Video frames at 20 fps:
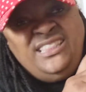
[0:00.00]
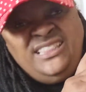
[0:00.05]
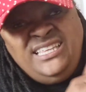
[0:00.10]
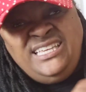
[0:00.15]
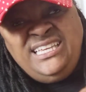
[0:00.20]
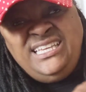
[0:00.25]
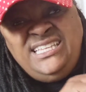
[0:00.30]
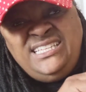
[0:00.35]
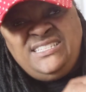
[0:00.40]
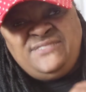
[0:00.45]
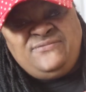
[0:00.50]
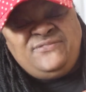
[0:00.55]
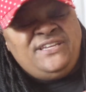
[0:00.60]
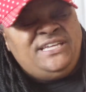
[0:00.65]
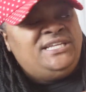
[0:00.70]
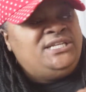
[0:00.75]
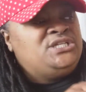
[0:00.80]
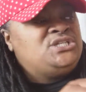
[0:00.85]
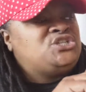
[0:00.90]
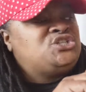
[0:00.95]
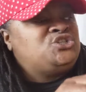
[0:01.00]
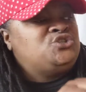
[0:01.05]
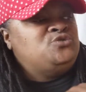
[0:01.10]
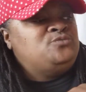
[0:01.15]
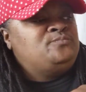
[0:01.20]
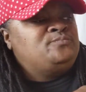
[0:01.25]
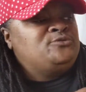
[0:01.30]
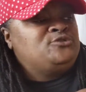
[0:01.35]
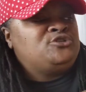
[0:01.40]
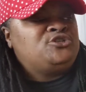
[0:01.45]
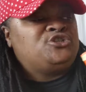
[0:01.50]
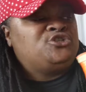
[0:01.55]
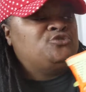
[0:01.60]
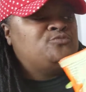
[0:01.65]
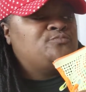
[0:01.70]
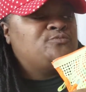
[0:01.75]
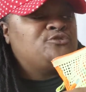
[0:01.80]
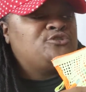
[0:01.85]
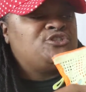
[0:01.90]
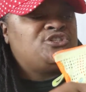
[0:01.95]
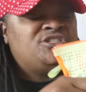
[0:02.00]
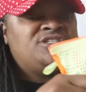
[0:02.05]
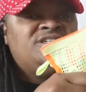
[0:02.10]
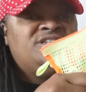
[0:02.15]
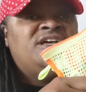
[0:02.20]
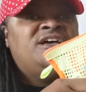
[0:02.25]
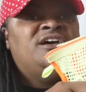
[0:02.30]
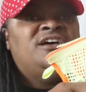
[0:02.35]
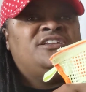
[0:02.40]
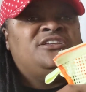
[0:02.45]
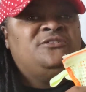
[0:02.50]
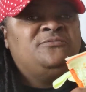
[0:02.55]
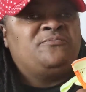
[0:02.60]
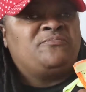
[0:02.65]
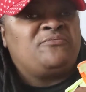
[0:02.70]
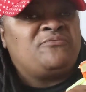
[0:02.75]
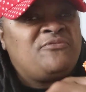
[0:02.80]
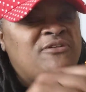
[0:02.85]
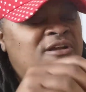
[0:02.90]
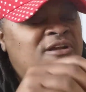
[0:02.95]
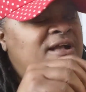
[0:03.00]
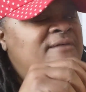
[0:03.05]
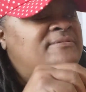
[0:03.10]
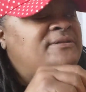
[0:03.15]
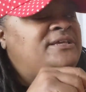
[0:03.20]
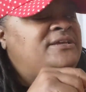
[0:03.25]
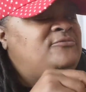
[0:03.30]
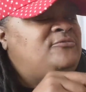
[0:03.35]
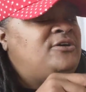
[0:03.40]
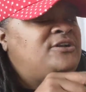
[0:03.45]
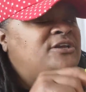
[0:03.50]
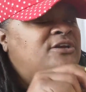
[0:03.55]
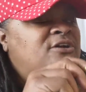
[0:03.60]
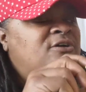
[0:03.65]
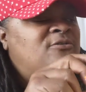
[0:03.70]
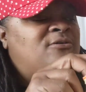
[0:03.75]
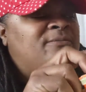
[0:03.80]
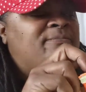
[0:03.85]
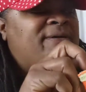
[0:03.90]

These fit super, super snug. You probably want to go